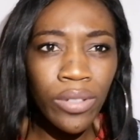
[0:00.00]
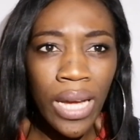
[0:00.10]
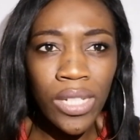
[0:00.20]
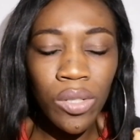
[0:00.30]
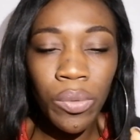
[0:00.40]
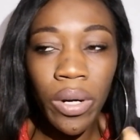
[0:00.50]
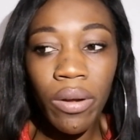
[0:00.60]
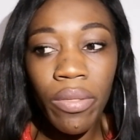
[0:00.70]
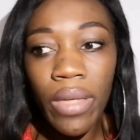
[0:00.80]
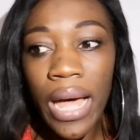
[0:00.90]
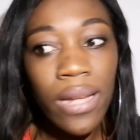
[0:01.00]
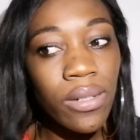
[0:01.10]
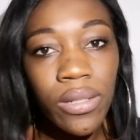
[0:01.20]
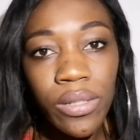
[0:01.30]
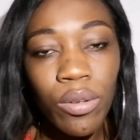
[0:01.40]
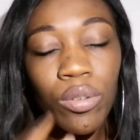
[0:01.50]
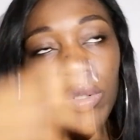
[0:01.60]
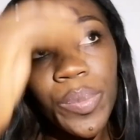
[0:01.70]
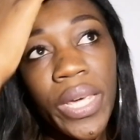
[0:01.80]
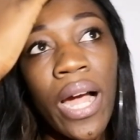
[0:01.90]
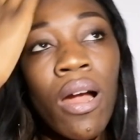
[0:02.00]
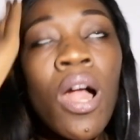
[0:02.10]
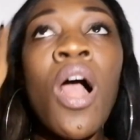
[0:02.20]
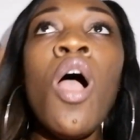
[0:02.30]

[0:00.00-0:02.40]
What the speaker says: You guys should work on that. It's not good PR.